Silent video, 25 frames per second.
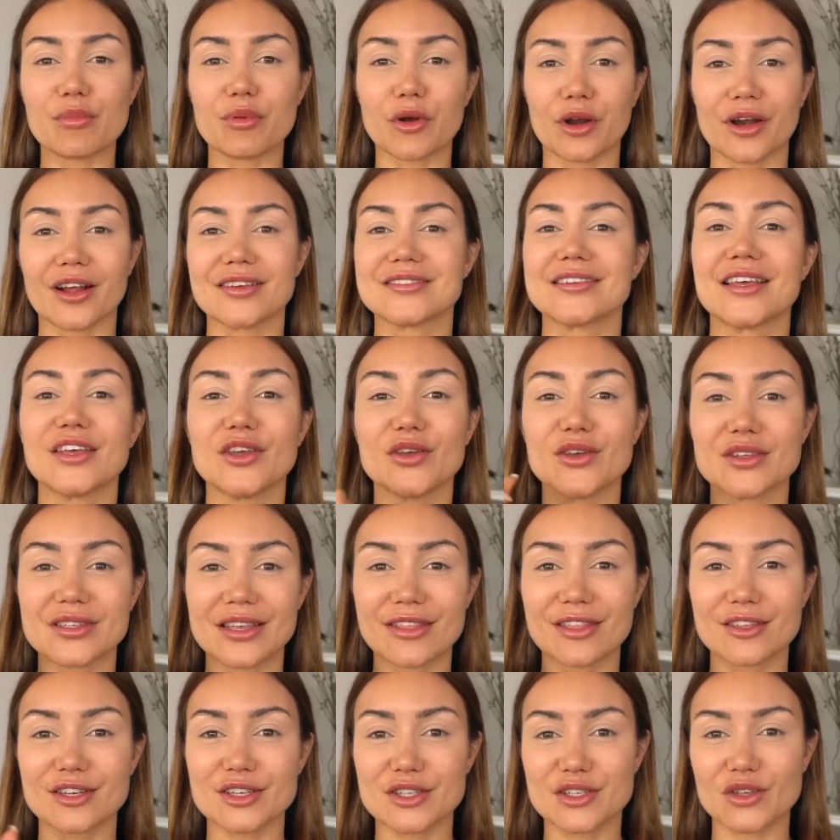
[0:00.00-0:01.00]
products I use
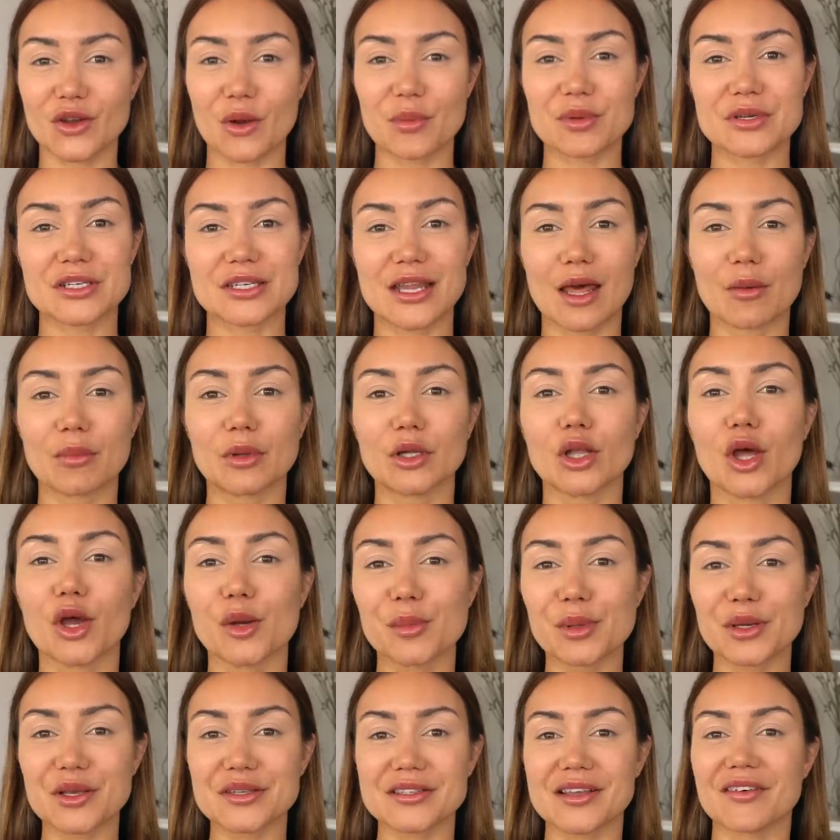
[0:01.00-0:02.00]
in the description down
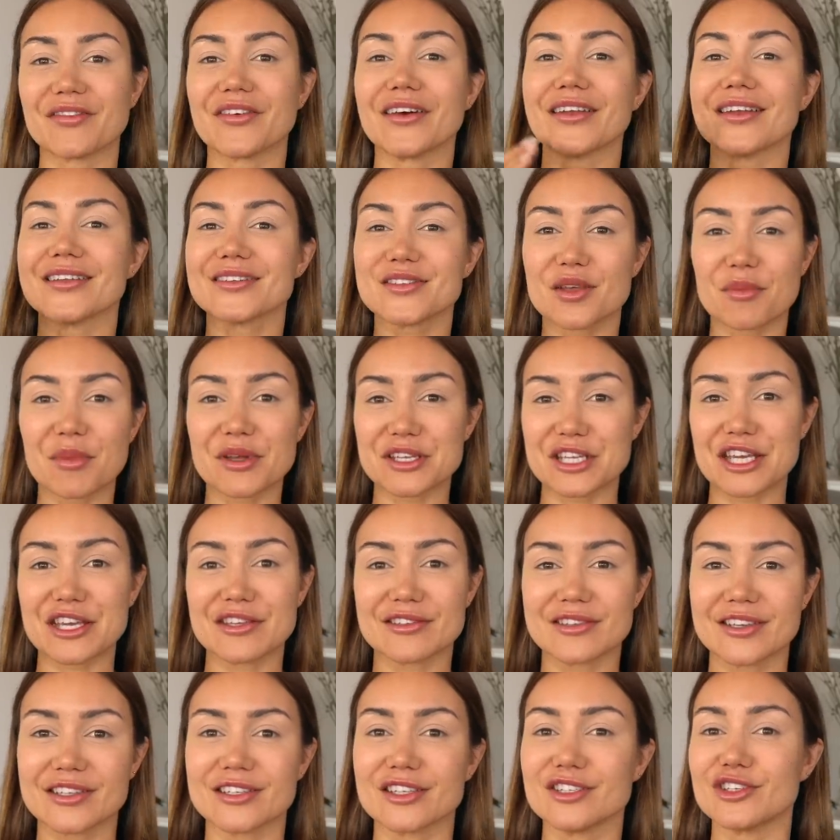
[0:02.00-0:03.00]
below because I find it so much
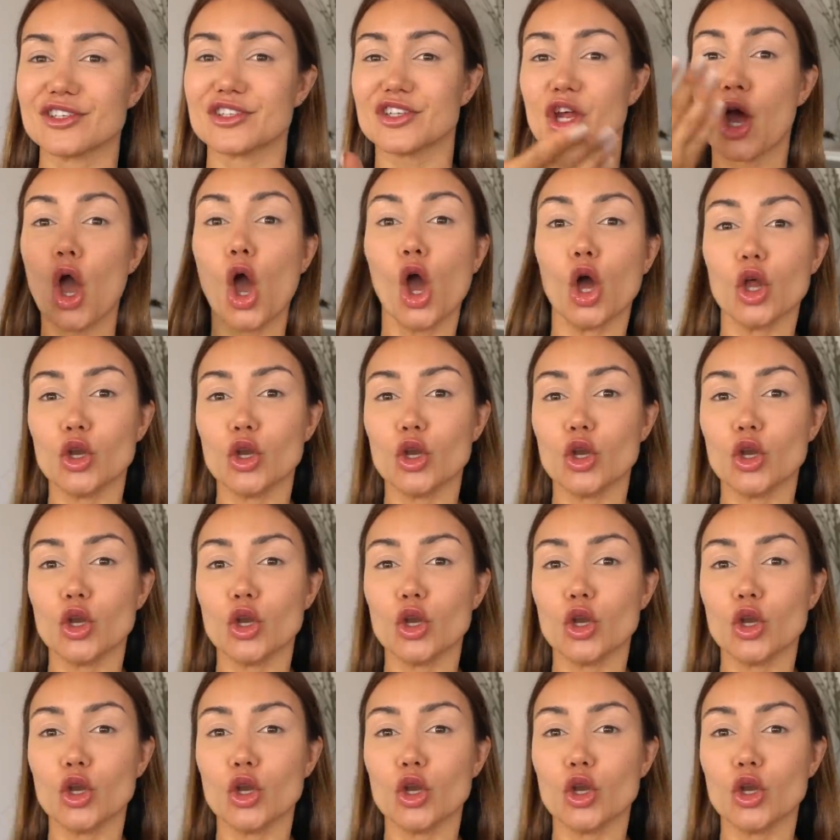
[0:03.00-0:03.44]
easier to just